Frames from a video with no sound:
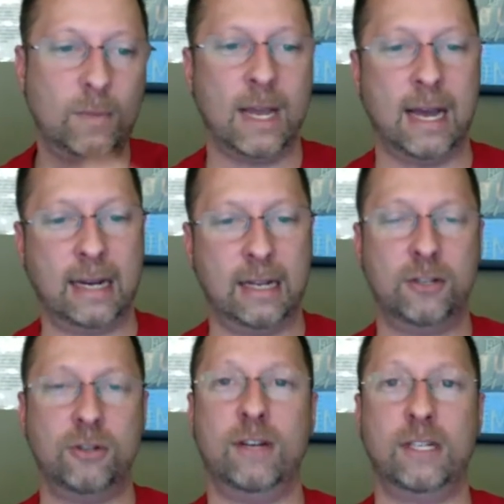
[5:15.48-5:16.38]
And the
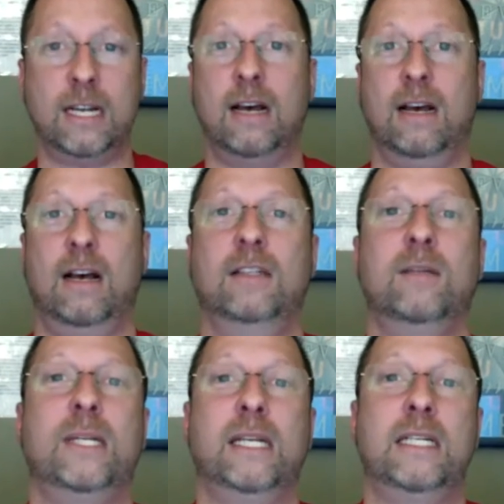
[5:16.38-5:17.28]
two of us
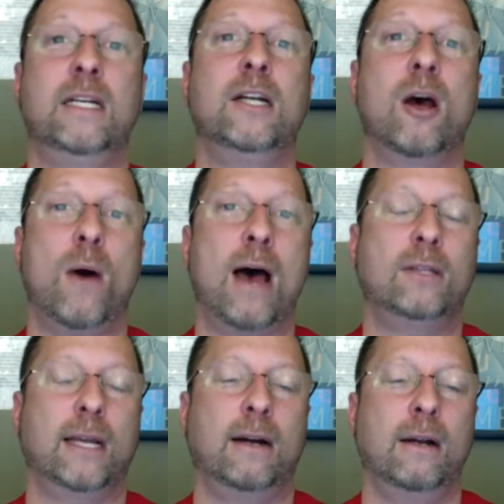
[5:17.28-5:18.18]
ultimately did go
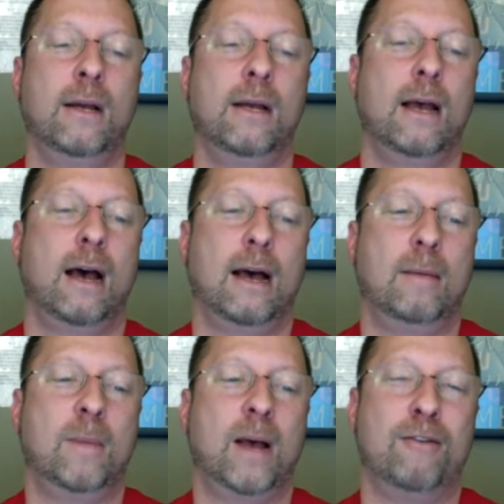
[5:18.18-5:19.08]
out there.
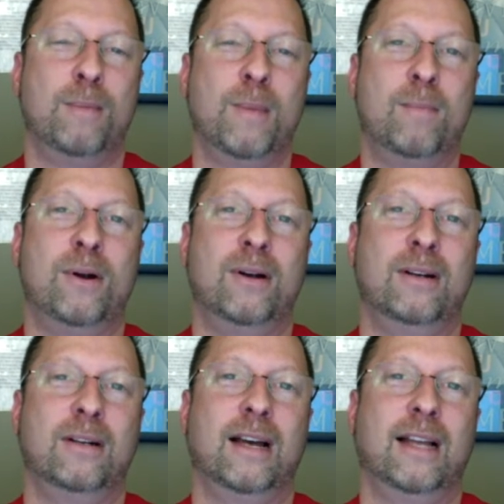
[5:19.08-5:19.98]
I
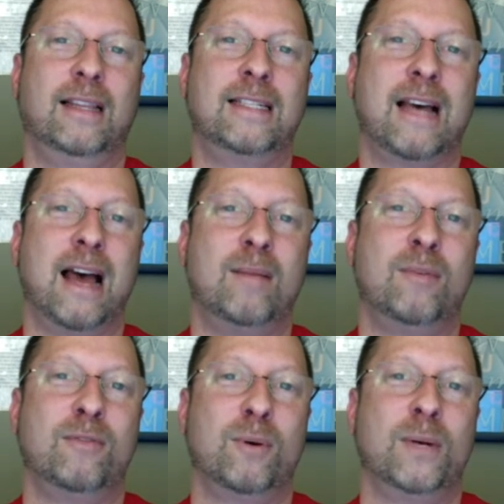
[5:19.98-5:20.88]
remember at the time
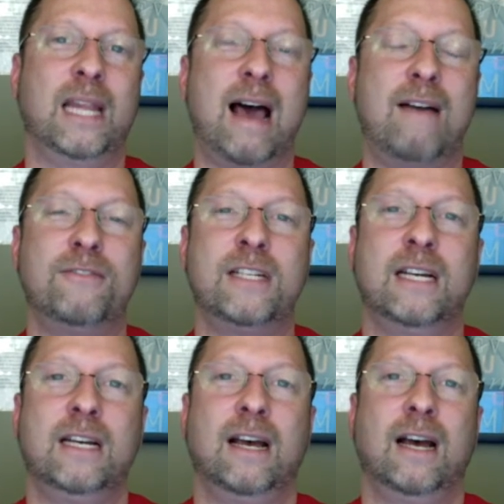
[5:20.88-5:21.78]
before we left,
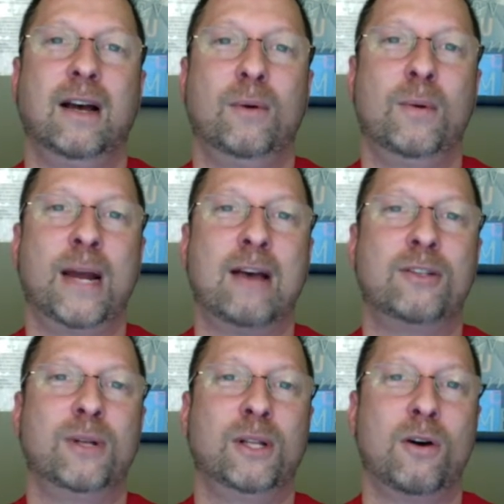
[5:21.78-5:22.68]
we went out
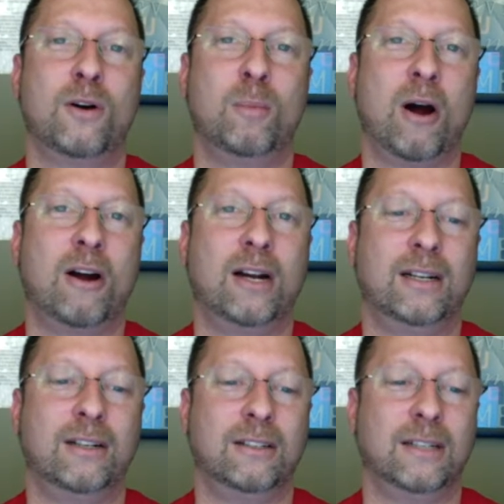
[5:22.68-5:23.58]
to a local bar in
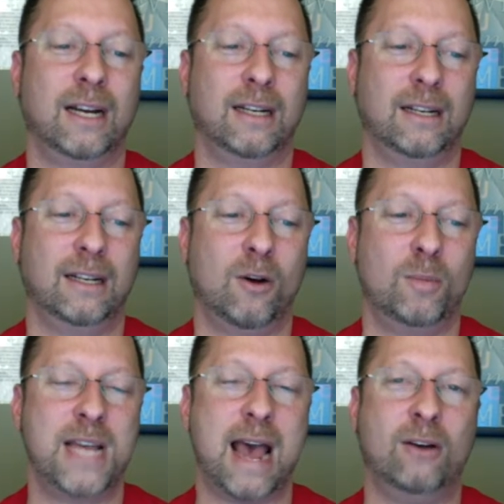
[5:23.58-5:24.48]
her
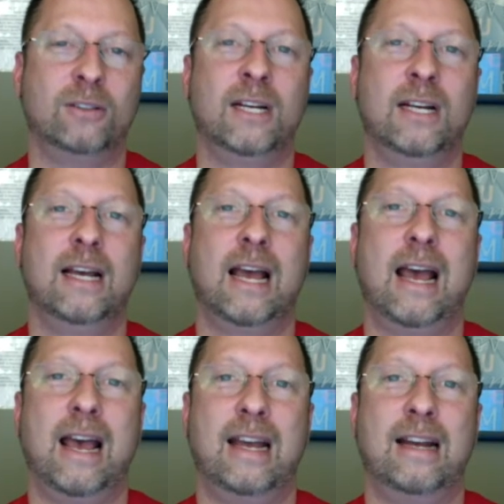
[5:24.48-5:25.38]
hometown,
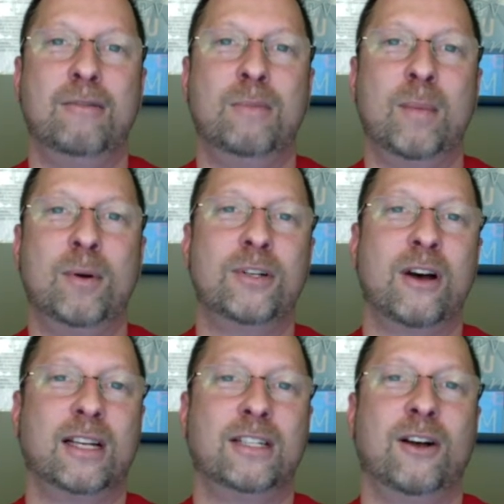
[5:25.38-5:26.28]
and I remember
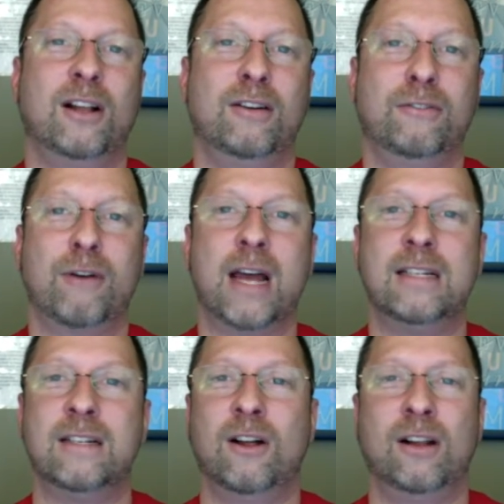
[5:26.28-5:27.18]
talking to all our
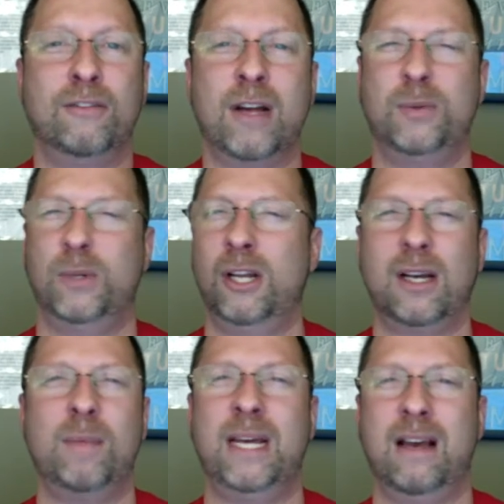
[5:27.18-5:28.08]
friends, and all our friends would look
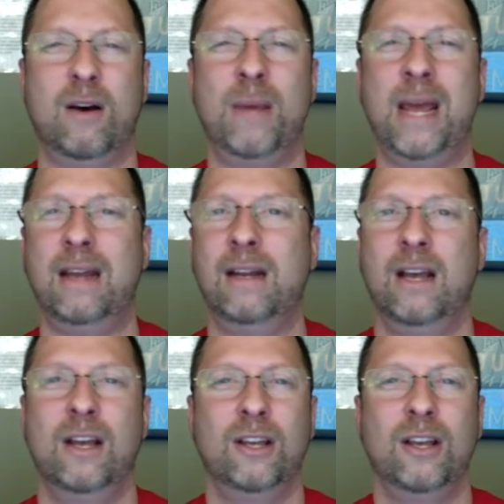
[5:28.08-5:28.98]
at me and go, "Man,
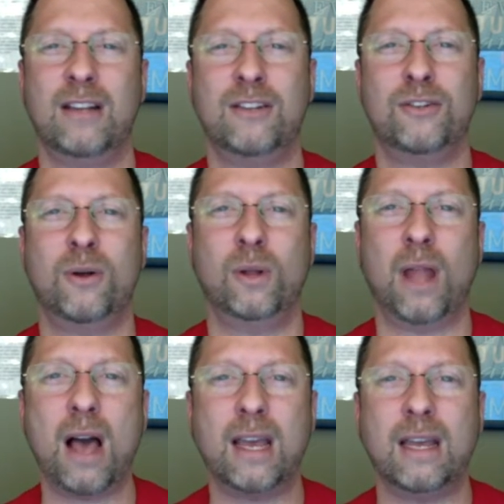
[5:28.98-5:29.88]
you guys are so
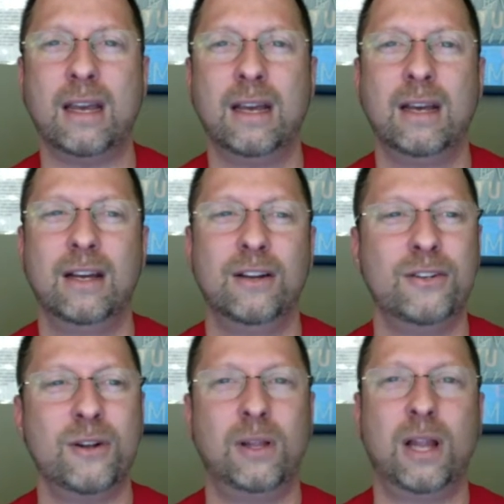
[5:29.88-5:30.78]
lucky. You're
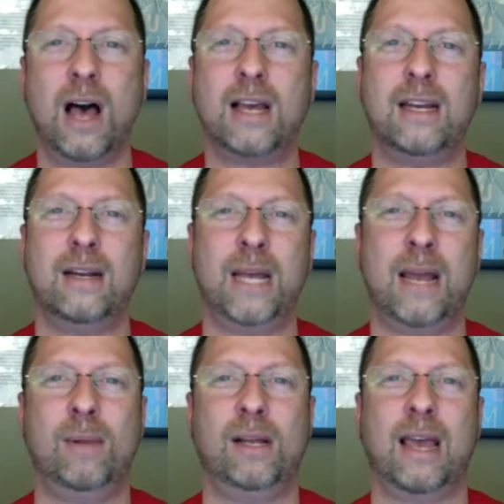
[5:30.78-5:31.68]
so lucky to be
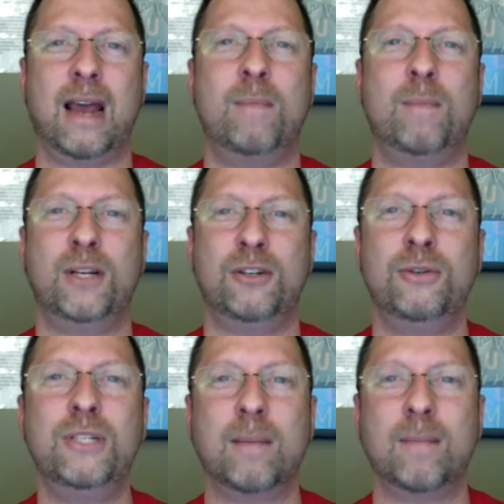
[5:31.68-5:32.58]
able to get up and do
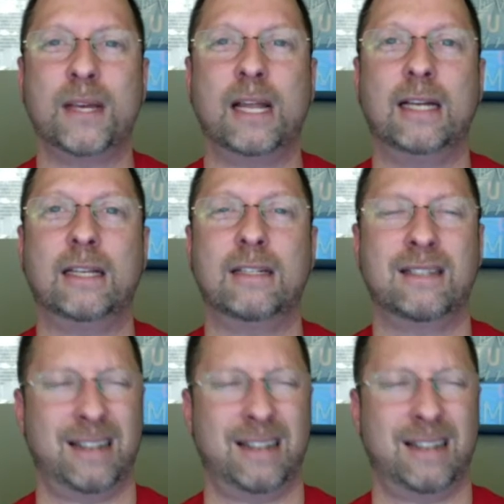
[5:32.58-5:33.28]
something like this."